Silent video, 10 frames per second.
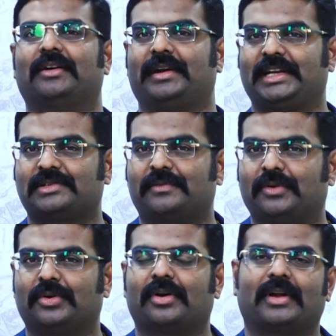or H4
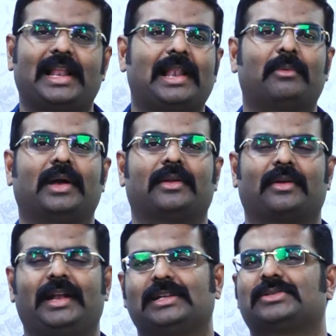or L1
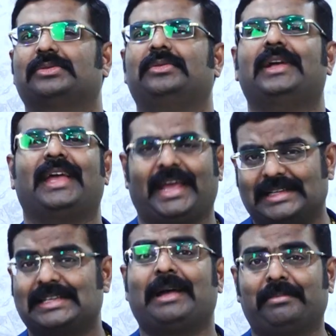or L2,
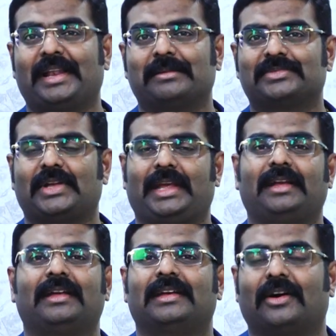example I'm
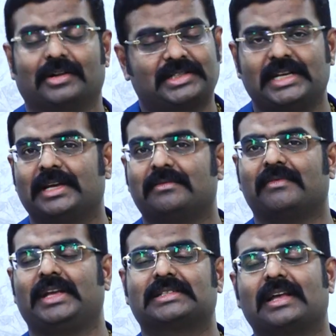saying, or
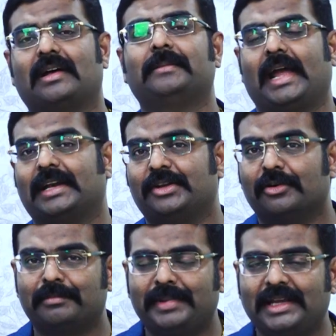TN visa, and
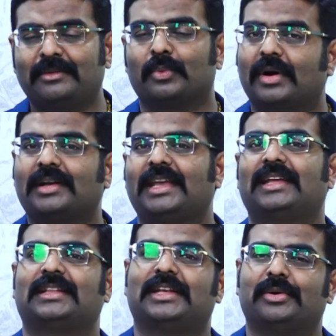you've been
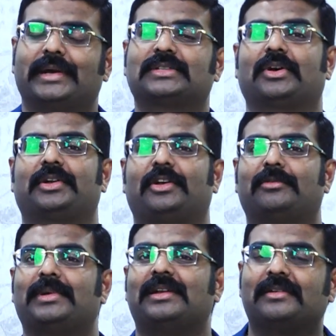working in the US or
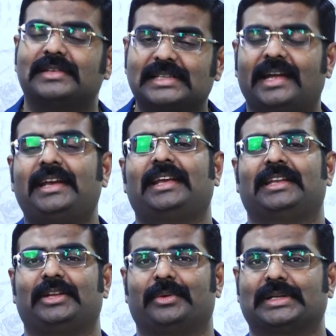you've been residing
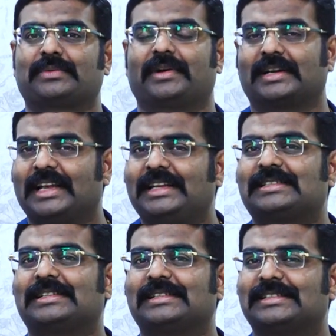in US for at
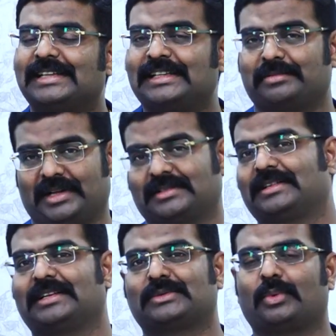least 6 months,
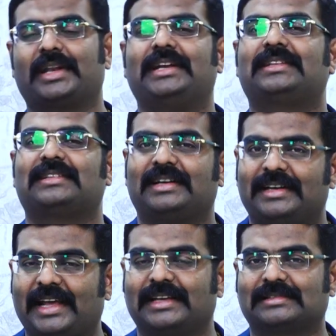that is 183
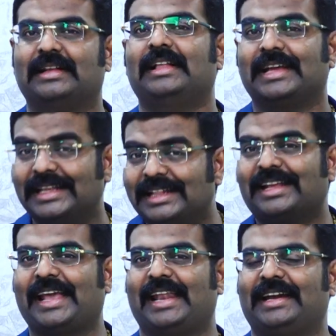days in the
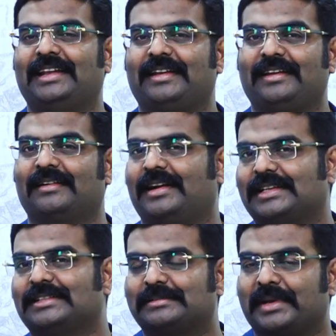calendar year,
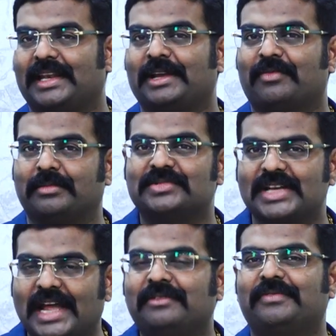that is beginning from
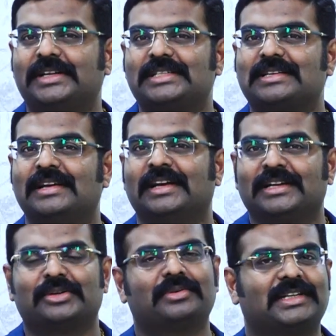Jan 1st
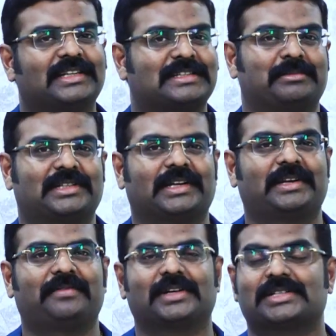to the December
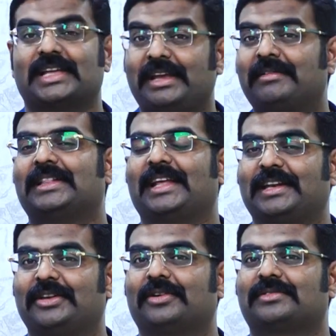31st, even
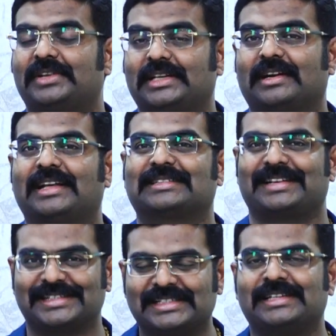then you're treated as a
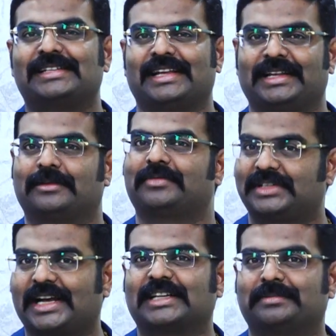resident alien for
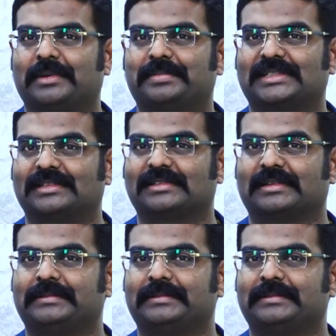tax purposes.